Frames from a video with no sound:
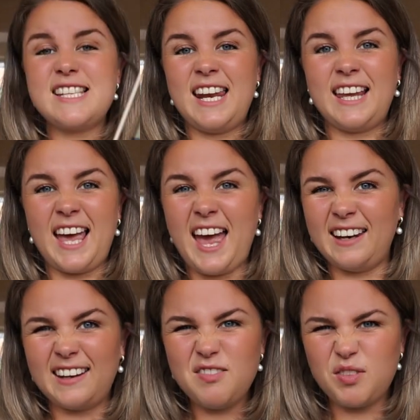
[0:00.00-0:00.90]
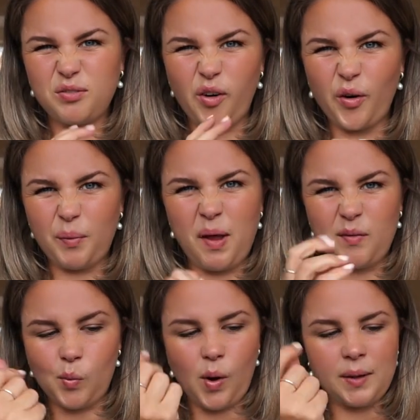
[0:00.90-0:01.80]
and again, give the frog a bit
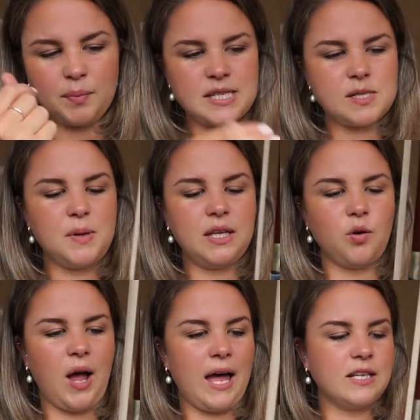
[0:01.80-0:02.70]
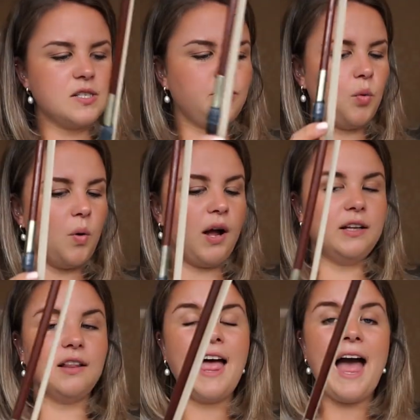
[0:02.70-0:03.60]
of a wipe because it's been in your hands for a
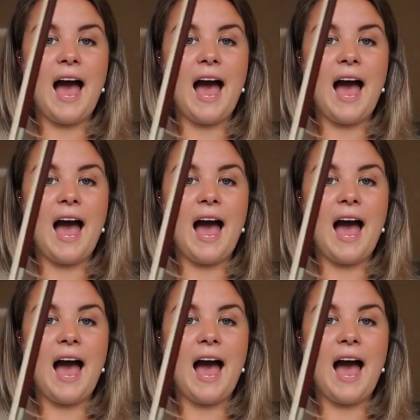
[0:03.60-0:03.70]
while,